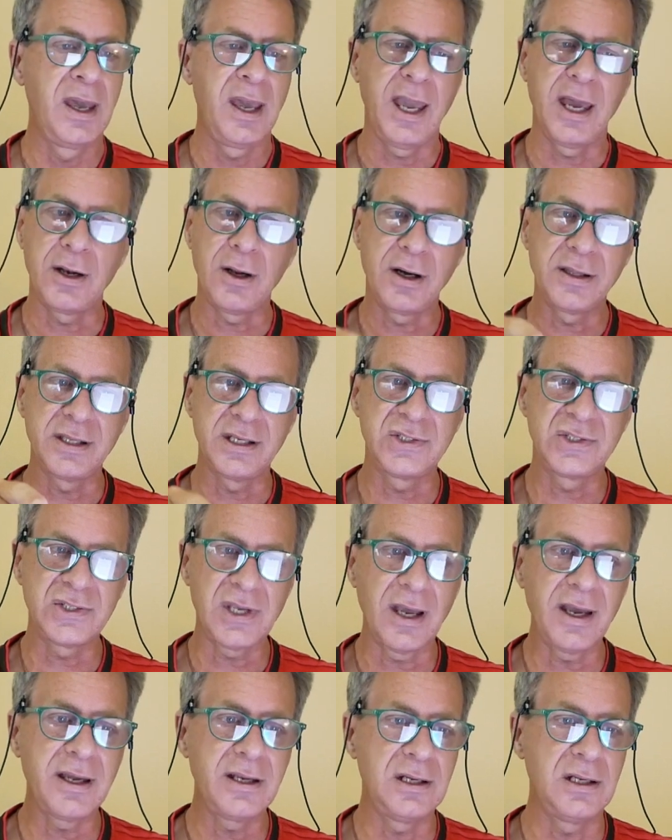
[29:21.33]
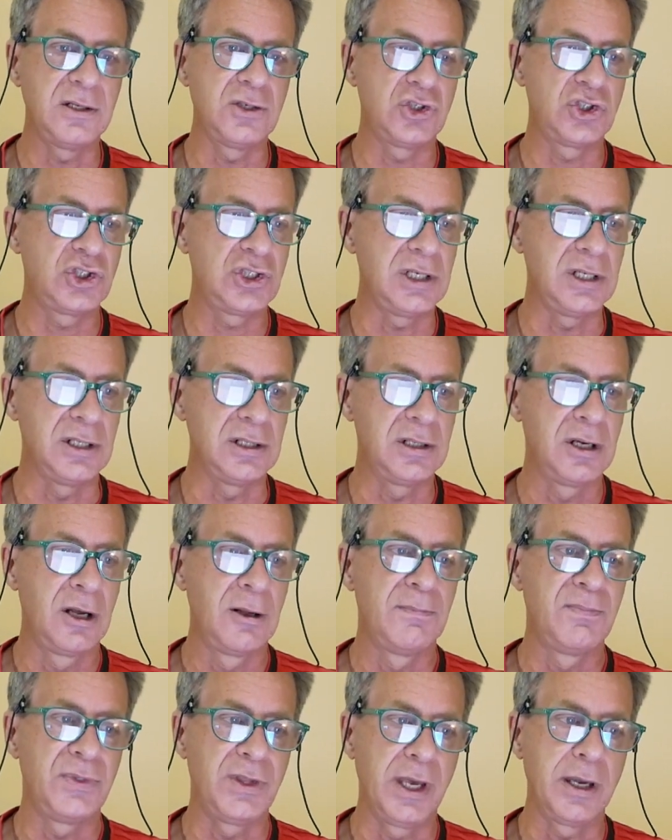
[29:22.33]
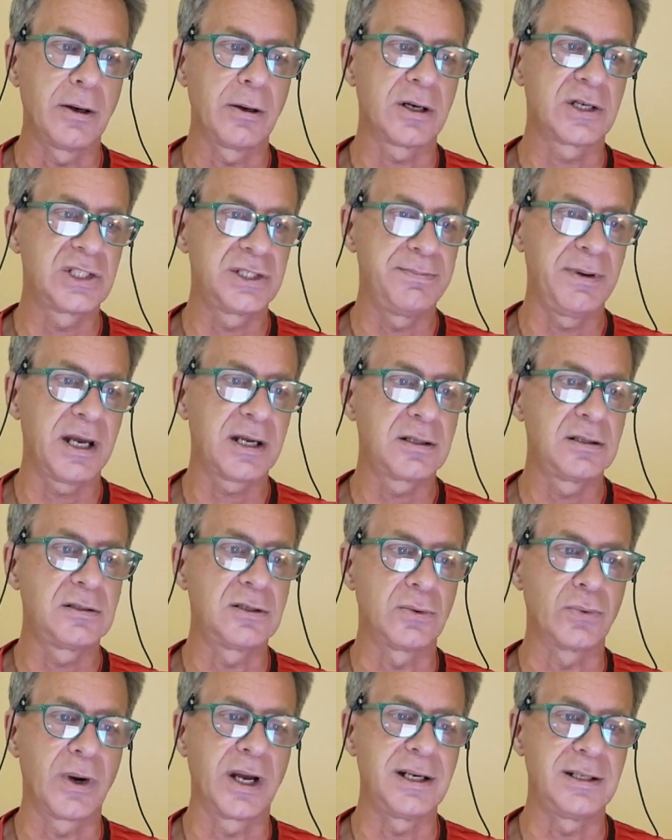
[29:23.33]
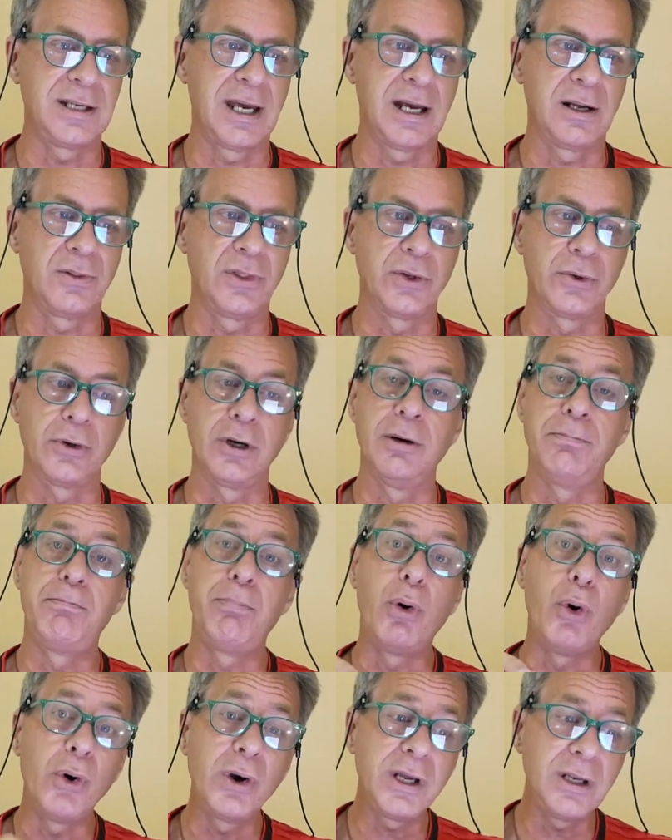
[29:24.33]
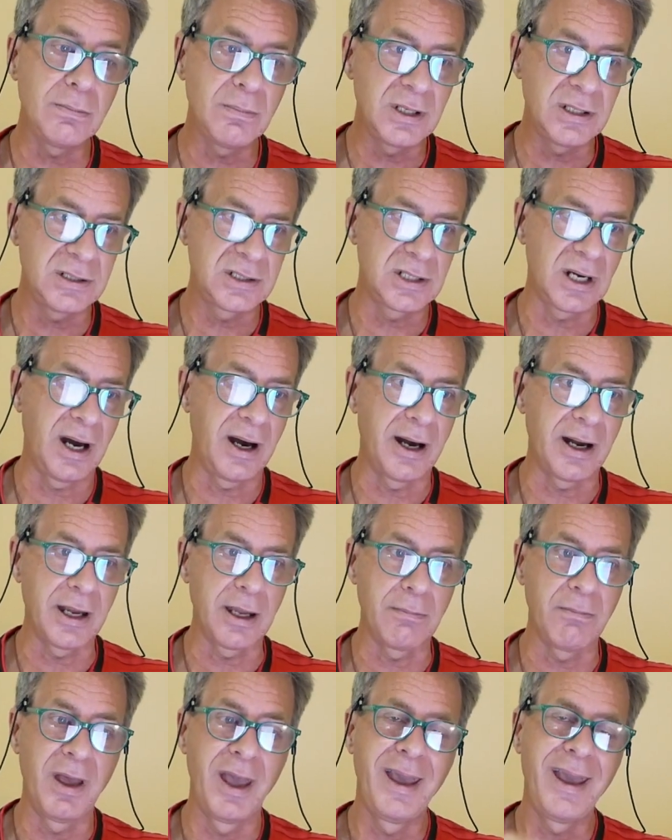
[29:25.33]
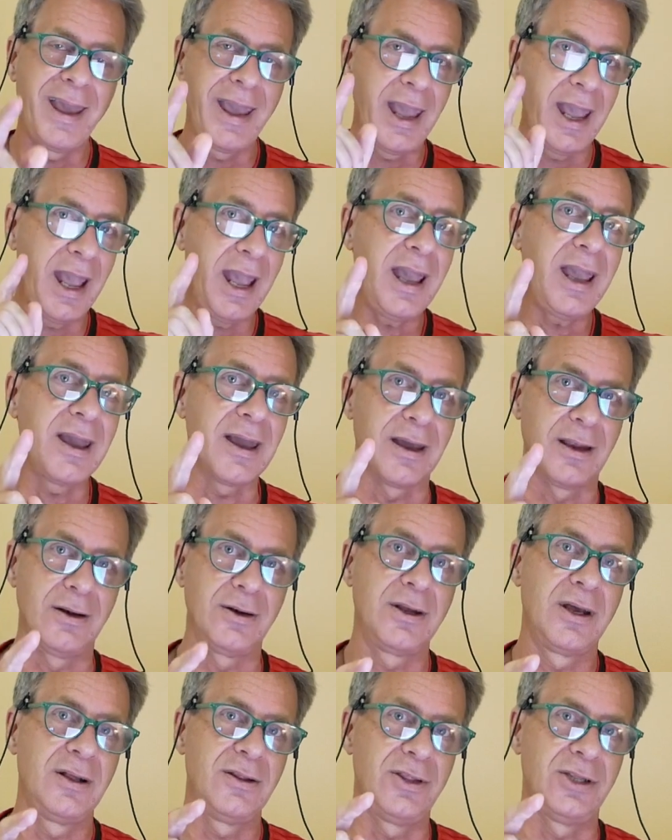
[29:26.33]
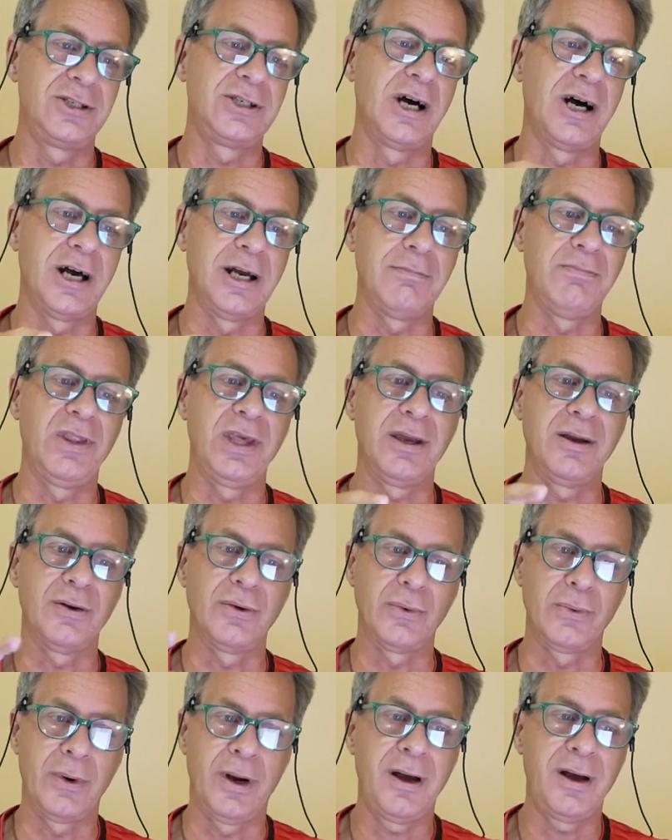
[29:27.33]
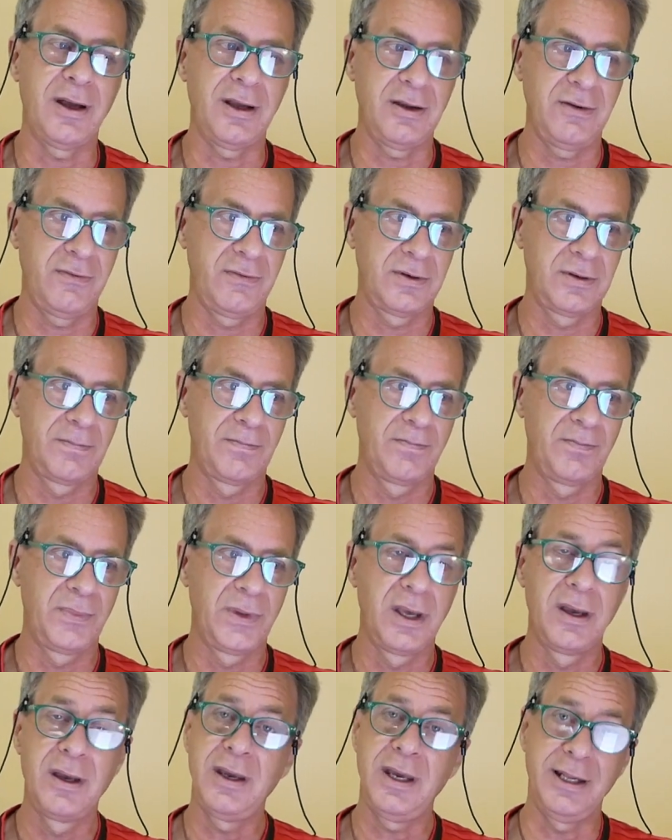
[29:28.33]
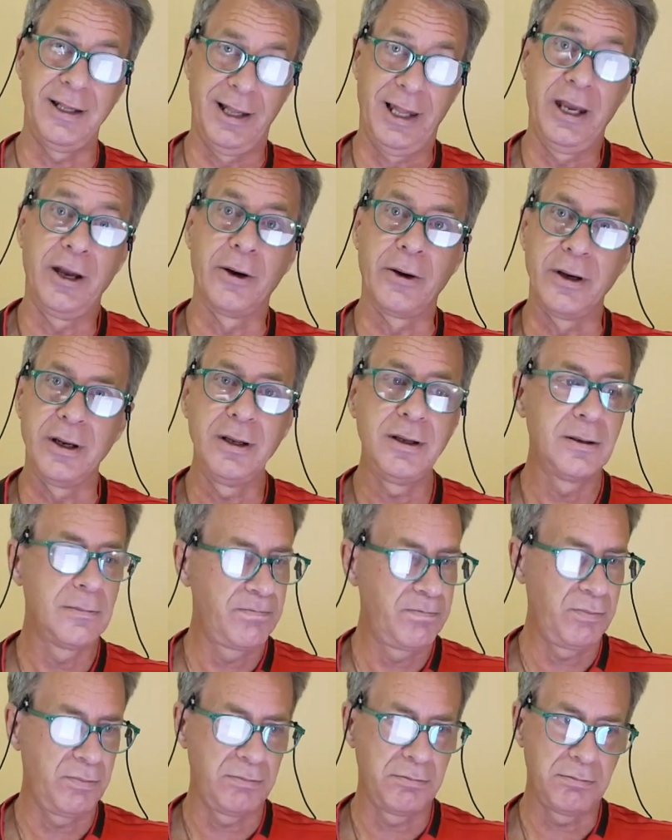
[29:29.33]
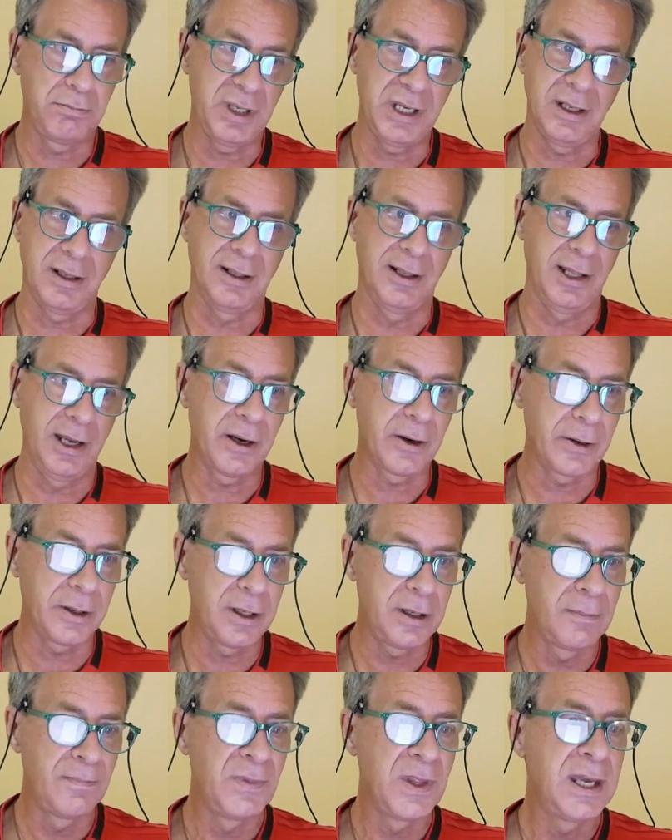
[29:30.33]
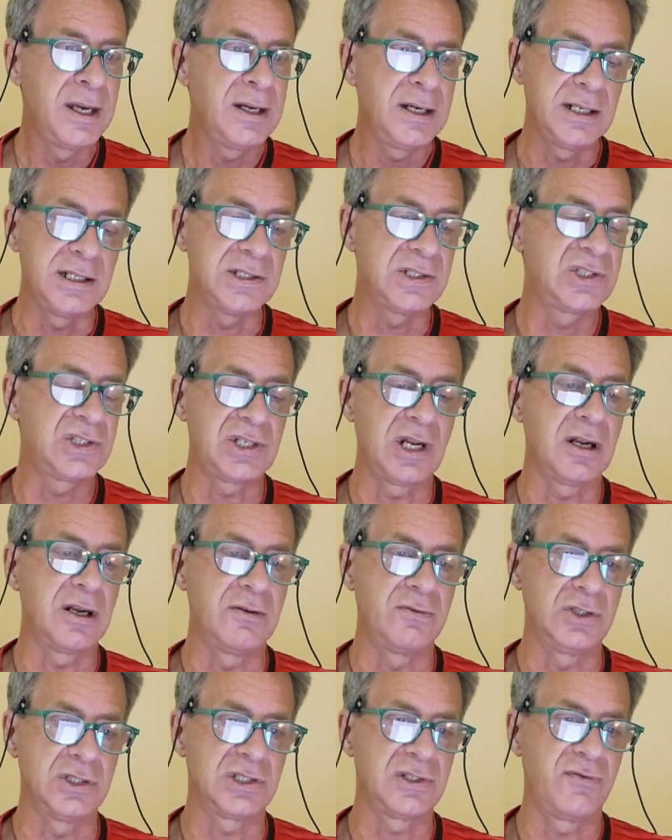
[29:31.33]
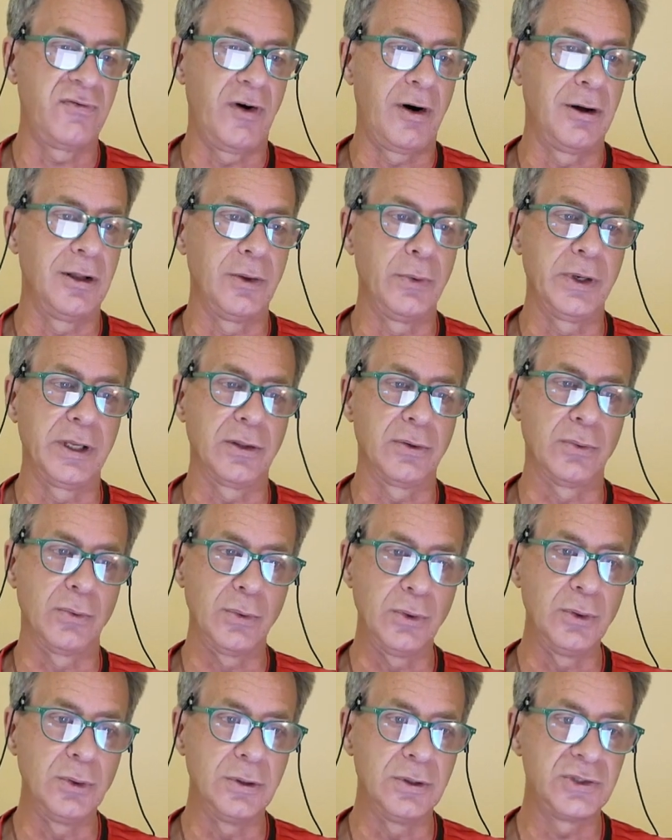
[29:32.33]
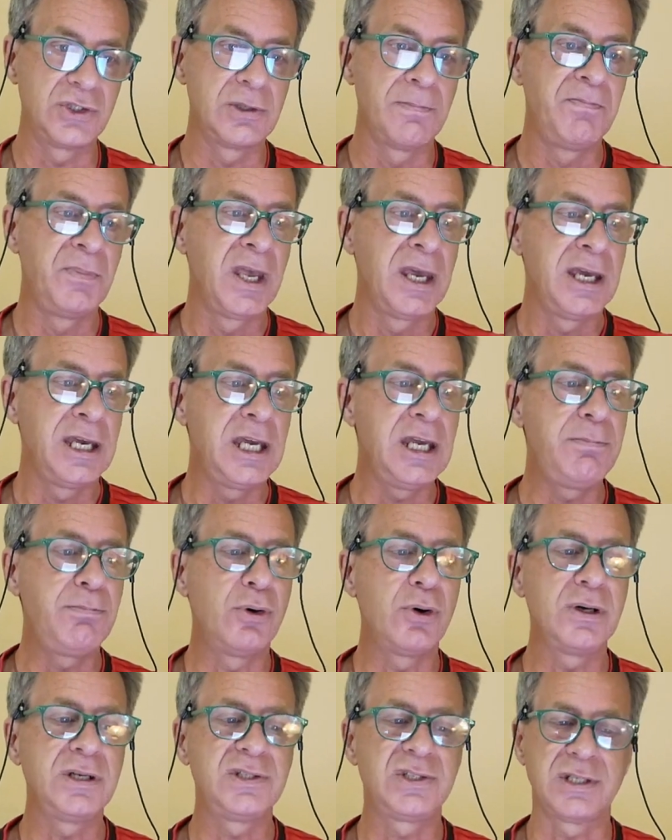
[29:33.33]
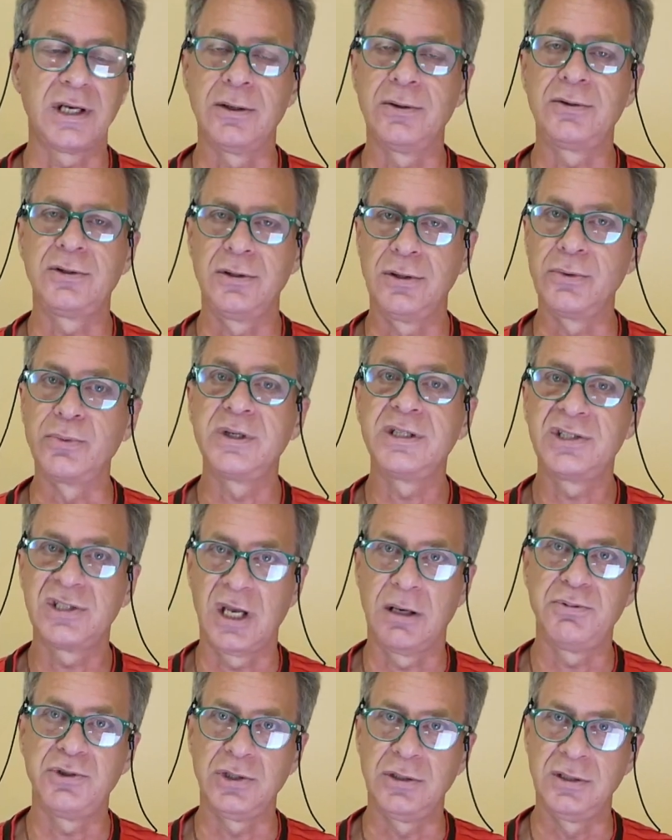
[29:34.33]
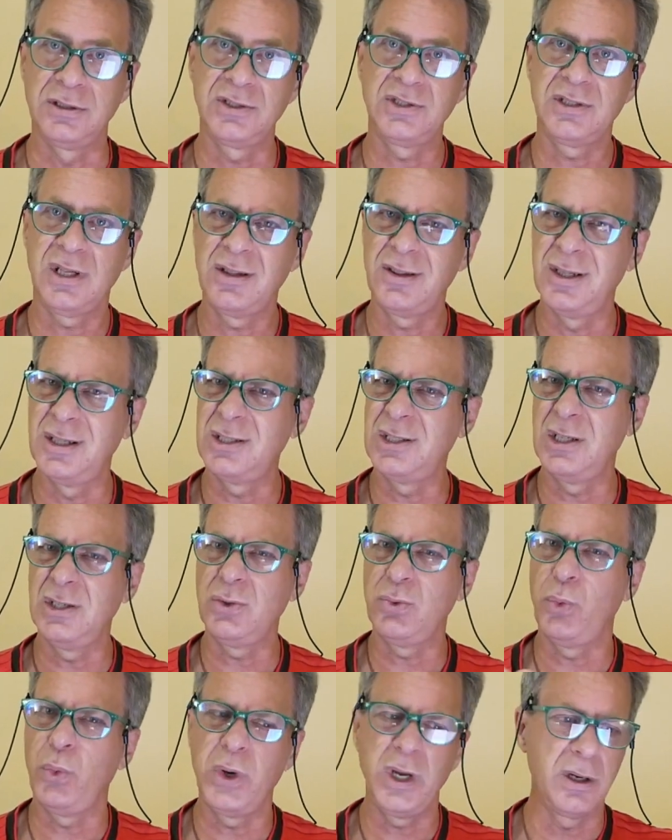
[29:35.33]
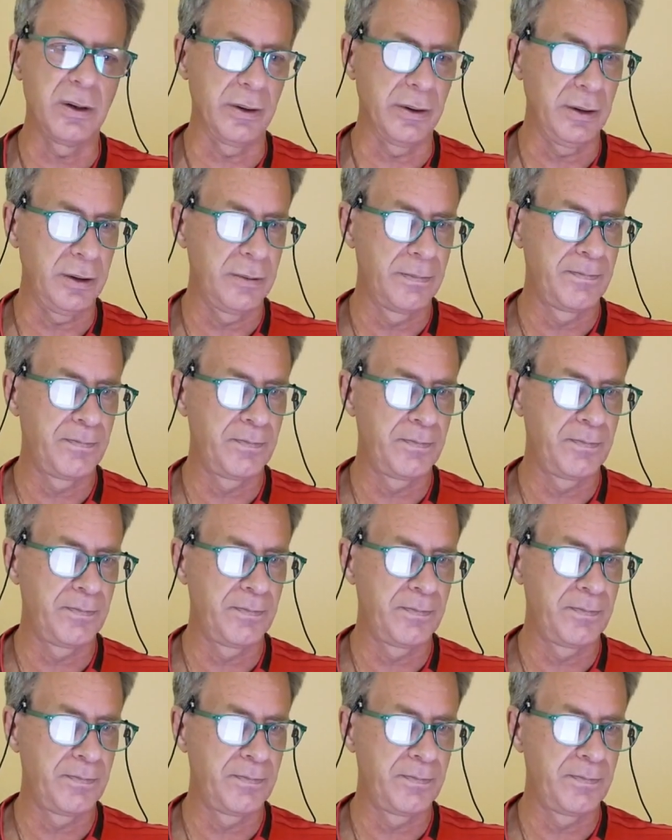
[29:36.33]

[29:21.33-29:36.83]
And on the sign-in sheet, they are expected to write down their appointment time and the time they arrived. And Larry, being Larry, instead of just following the rules, he points out to the receptionist that this is weird.